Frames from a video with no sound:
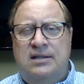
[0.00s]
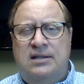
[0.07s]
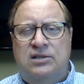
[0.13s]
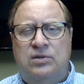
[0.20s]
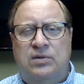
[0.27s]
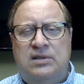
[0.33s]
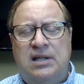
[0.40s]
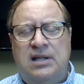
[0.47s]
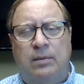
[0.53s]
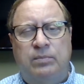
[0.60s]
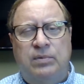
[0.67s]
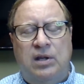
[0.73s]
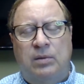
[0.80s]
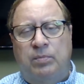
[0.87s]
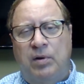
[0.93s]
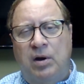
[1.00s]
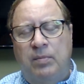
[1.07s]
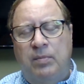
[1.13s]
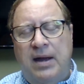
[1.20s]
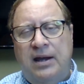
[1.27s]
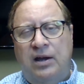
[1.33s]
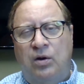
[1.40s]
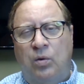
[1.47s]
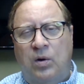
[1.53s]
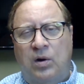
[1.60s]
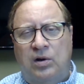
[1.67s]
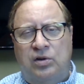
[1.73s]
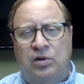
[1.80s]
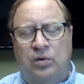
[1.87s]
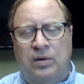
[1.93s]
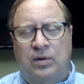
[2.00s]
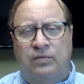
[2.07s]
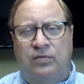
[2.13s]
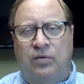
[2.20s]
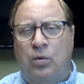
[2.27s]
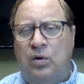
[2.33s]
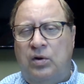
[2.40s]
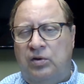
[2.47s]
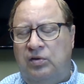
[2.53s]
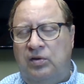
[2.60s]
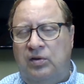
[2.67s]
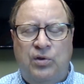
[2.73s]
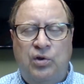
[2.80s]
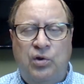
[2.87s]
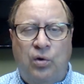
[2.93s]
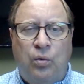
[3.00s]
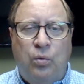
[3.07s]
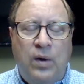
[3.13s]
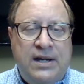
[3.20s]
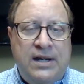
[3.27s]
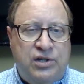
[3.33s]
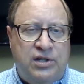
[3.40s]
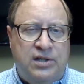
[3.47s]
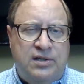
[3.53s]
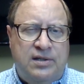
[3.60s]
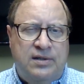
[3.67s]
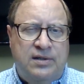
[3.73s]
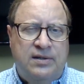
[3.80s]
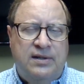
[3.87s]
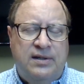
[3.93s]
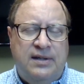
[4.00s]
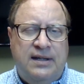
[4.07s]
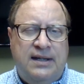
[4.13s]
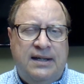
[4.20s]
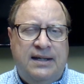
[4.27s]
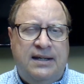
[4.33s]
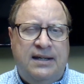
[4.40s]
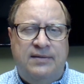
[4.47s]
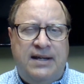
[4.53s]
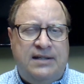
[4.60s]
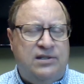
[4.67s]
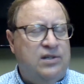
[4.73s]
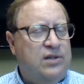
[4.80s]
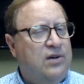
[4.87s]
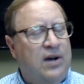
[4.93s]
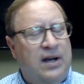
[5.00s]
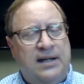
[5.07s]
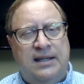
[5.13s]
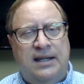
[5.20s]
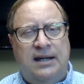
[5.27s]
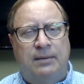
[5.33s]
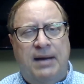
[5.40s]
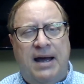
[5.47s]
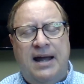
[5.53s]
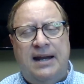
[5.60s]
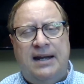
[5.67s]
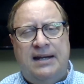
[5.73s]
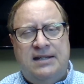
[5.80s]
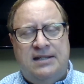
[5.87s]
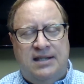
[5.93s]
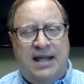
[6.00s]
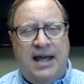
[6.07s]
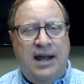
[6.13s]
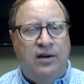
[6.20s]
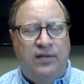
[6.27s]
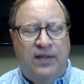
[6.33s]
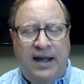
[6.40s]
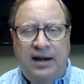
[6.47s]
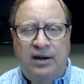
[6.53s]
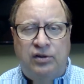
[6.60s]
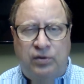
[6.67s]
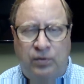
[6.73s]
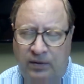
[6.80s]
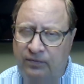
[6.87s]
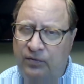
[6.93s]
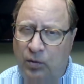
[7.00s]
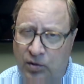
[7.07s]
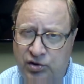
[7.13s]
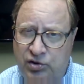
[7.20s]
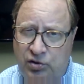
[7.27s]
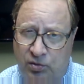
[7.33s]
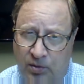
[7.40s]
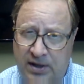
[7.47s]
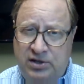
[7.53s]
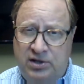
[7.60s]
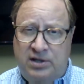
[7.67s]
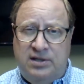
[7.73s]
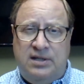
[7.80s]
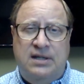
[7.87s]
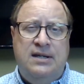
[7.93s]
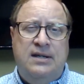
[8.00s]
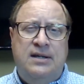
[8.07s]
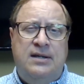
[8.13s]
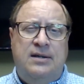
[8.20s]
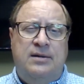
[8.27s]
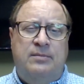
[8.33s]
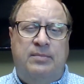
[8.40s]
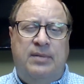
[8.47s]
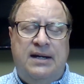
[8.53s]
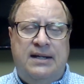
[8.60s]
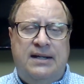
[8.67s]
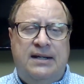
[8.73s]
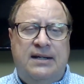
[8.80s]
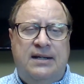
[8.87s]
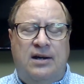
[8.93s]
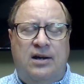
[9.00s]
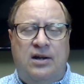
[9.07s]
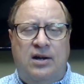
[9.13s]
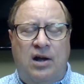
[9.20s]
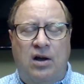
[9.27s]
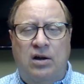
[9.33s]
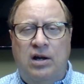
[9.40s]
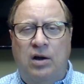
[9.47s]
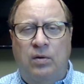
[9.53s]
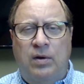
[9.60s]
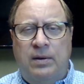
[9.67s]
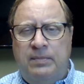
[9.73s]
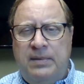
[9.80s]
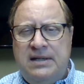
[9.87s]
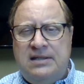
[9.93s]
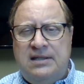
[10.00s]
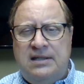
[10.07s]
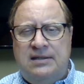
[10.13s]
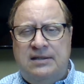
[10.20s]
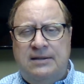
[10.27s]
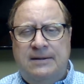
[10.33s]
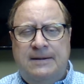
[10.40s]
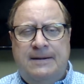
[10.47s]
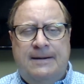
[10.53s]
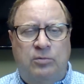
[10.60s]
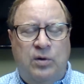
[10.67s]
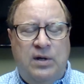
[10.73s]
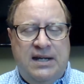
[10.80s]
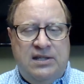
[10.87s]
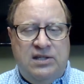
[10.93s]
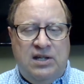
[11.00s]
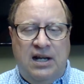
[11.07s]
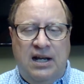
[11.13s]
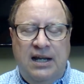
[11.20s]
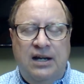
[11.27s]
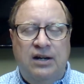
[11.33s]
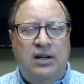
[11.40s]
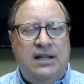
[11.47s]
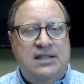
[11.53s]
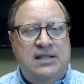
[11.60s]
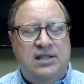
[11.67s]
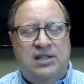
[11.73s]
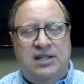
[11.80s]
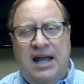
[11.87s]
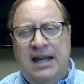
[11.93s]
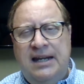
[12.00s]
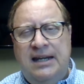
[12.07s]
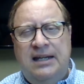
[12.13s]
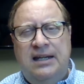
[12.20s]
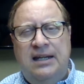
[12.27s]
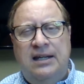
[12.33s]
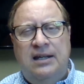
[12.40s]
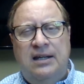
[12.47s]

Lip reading: So it's up to the probate court to enforce your wishes. And that's the great thing about it is they are there to enforce your wishes. But on an ongoing business, when it's clearly stated